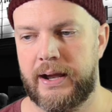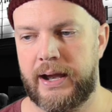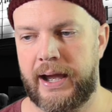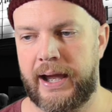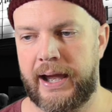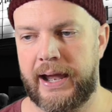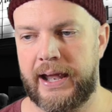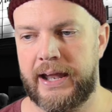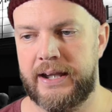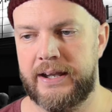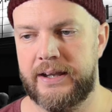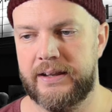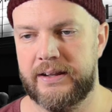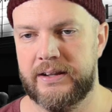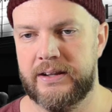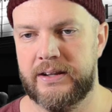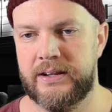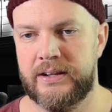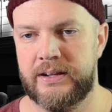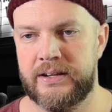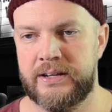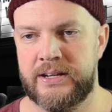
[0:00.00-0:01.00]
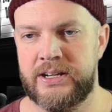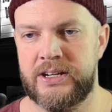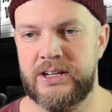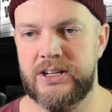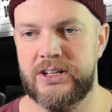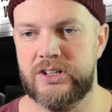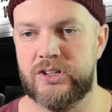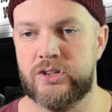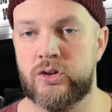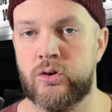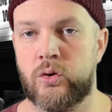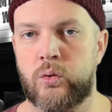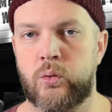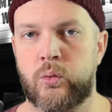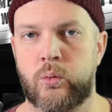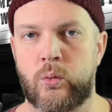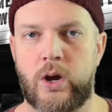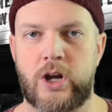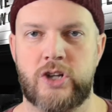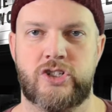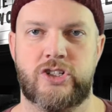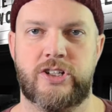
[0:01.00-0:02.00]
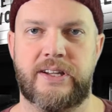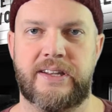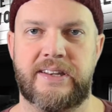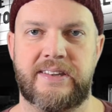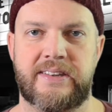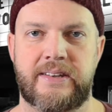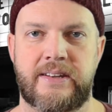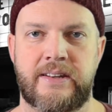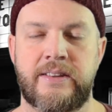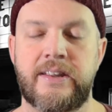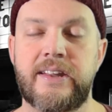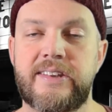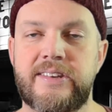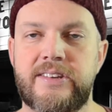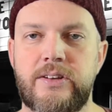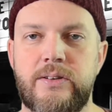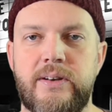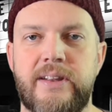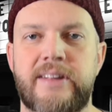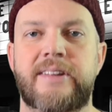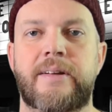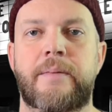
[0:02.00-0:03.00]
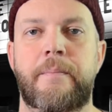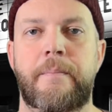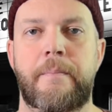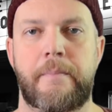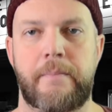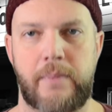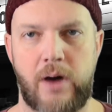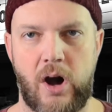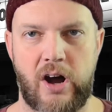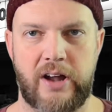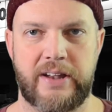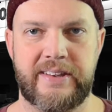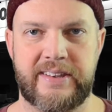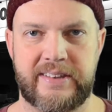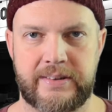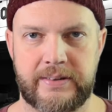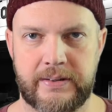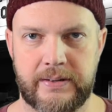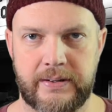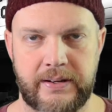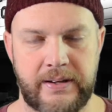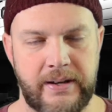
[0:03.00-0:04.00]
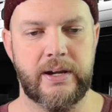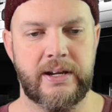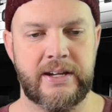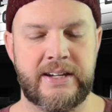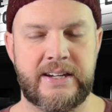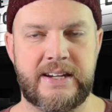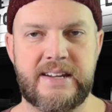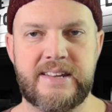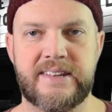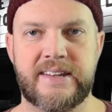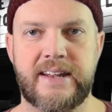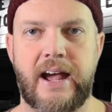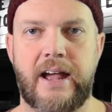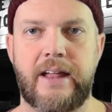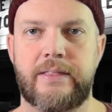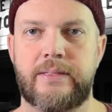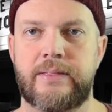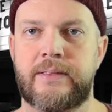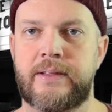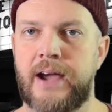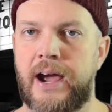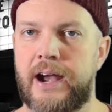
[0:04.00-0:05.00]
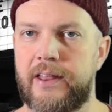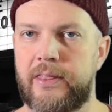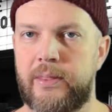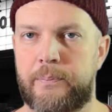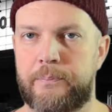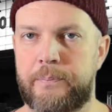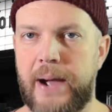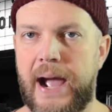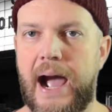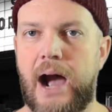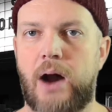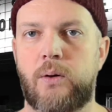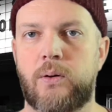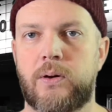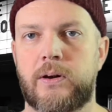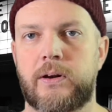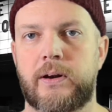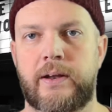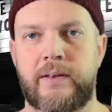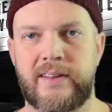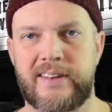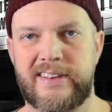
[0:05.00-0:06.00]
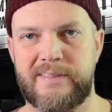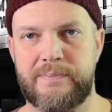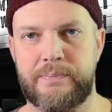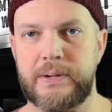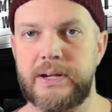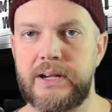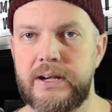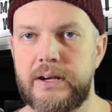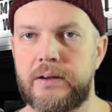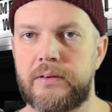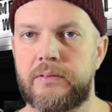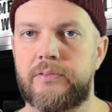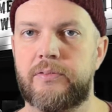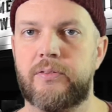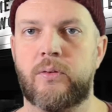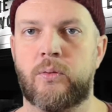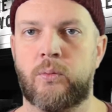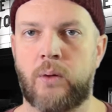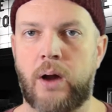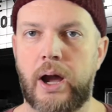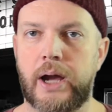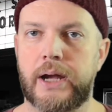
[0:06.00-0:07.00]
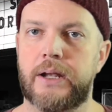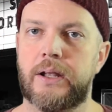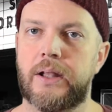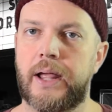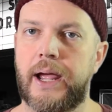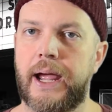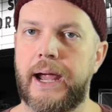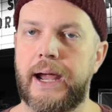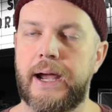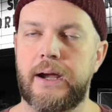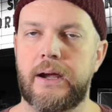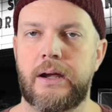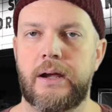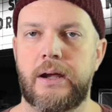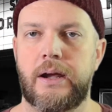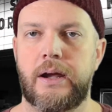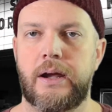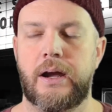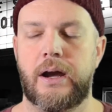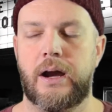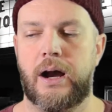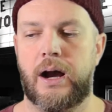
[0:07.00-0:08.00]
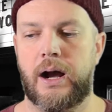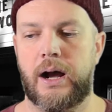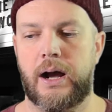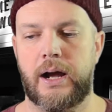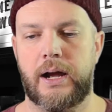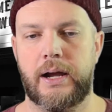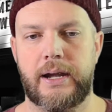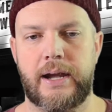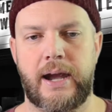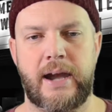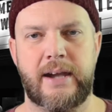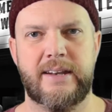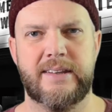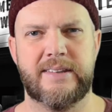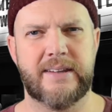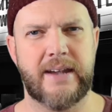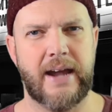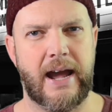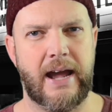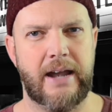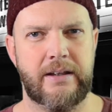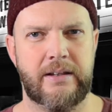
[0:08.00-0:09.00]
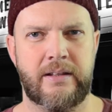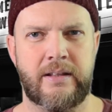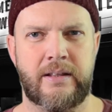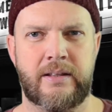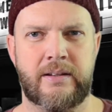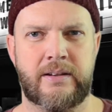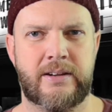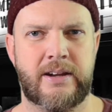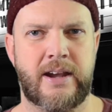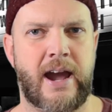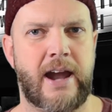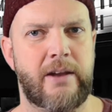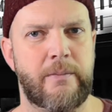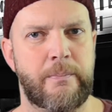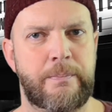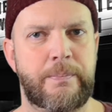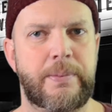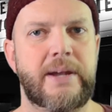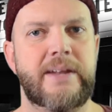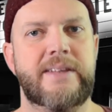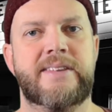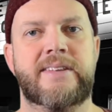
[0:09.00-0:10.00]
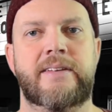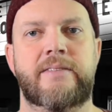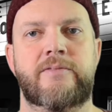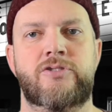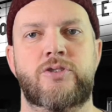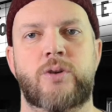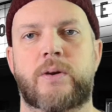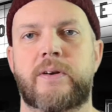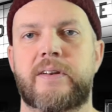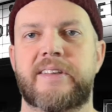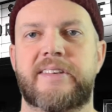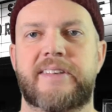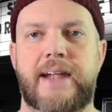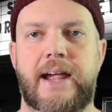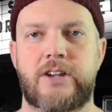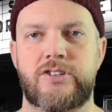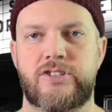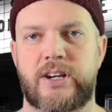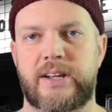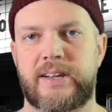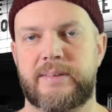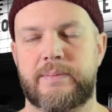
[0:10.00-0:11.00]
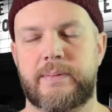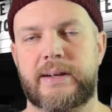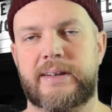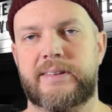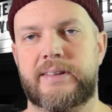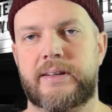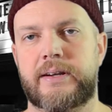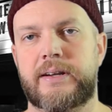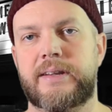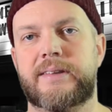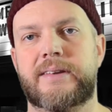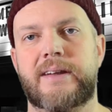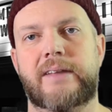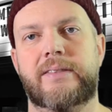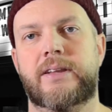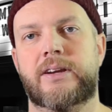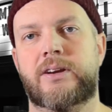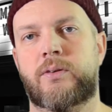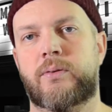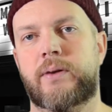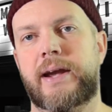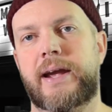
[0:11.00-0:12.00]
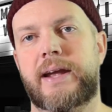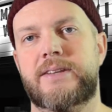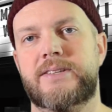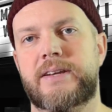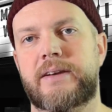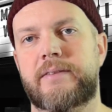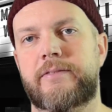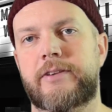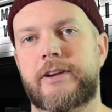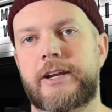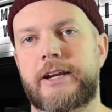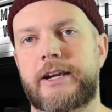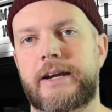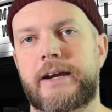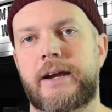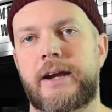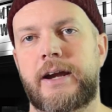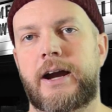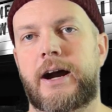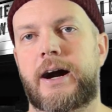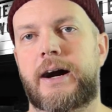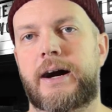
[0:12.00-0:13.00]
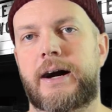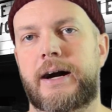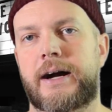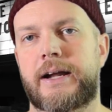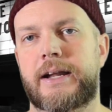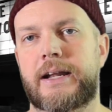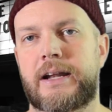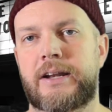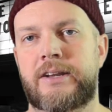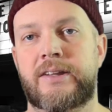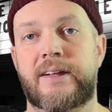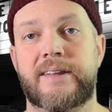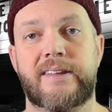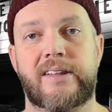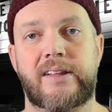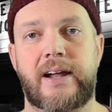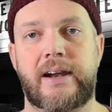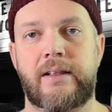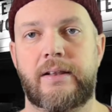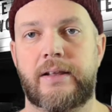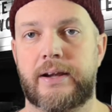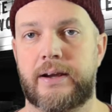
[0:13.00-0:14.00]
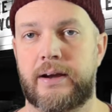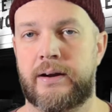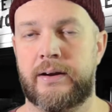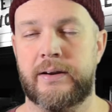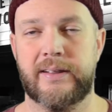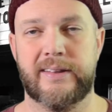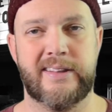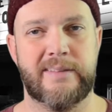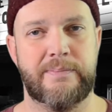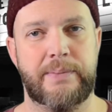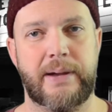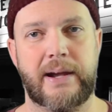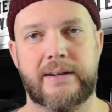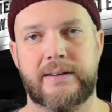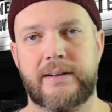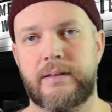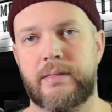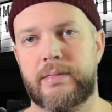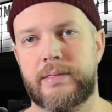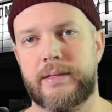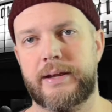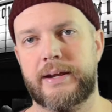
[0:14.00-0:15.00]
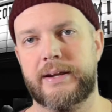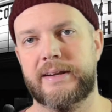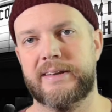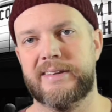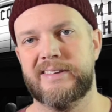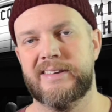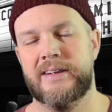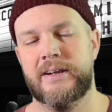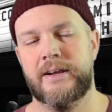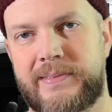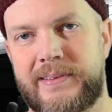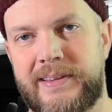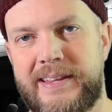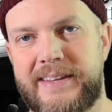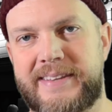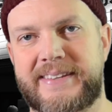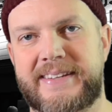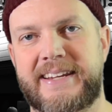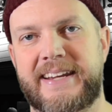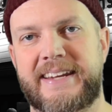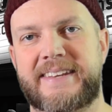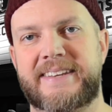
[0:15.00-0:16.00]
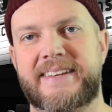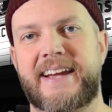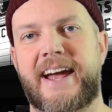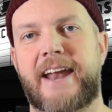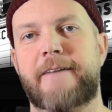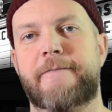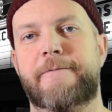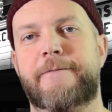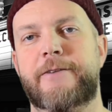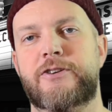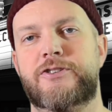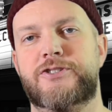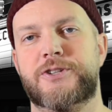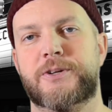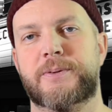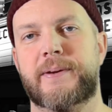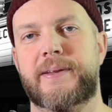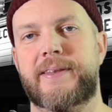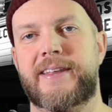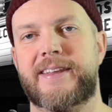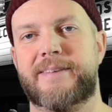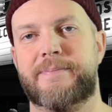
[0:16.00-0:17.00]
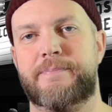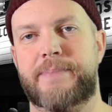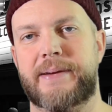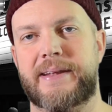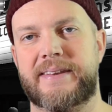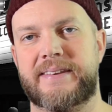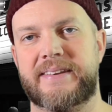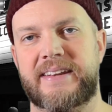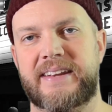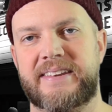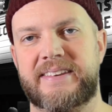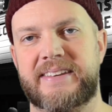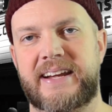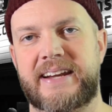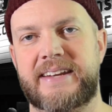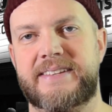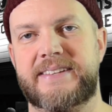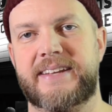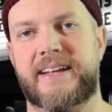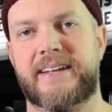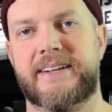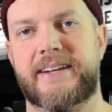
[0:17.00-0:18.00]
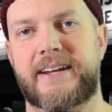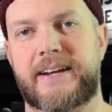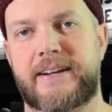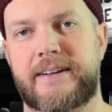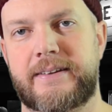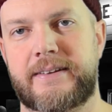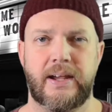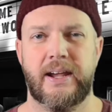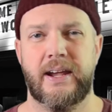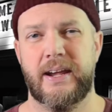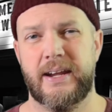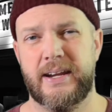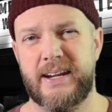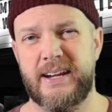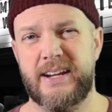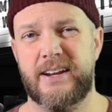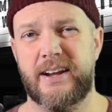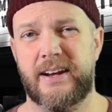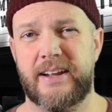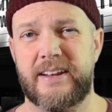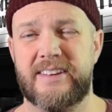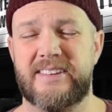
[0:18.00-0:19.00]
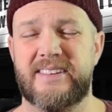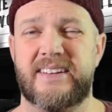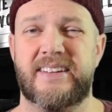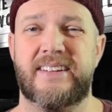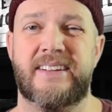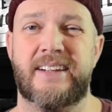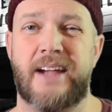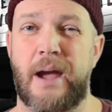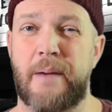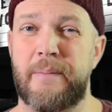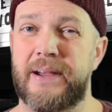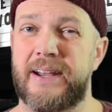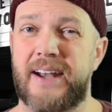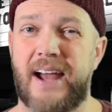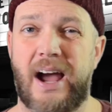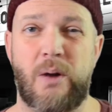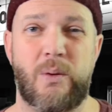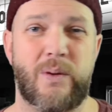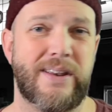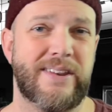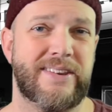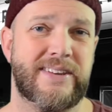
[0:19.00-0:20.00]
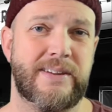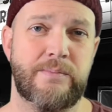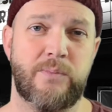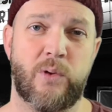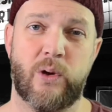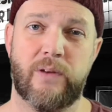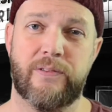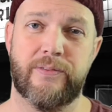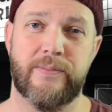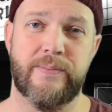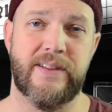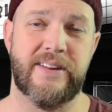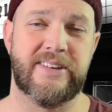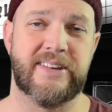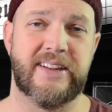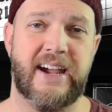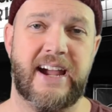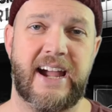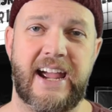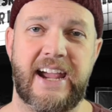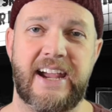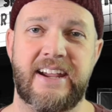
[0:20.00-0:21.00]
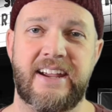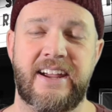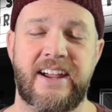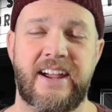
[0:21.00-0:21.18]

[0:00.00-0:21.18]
And he crushes. This dude is a monster. He's got kind of the power and the speed of Ryan Lay, and he's got kind of bits of Jordan Sanchez mixed in. He's got the creativity, does a lot of like unexpected things. This kid's got a future in this business, I tell you. He does. I mean, I want to see more from this guy.